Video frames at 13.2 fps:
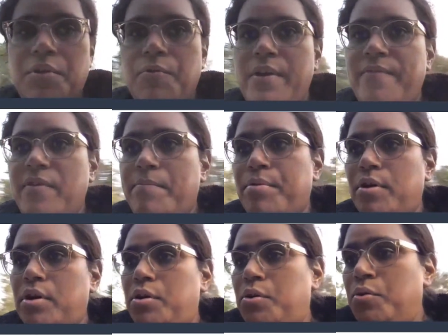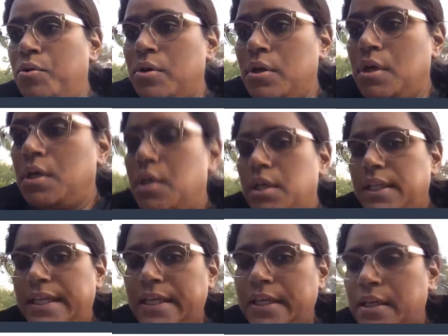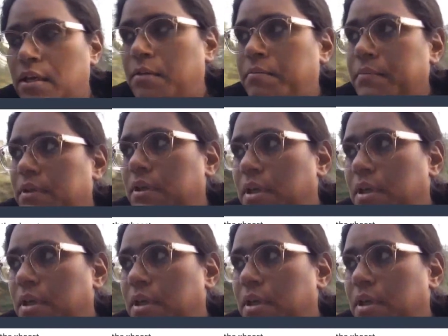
the River Pro, the um,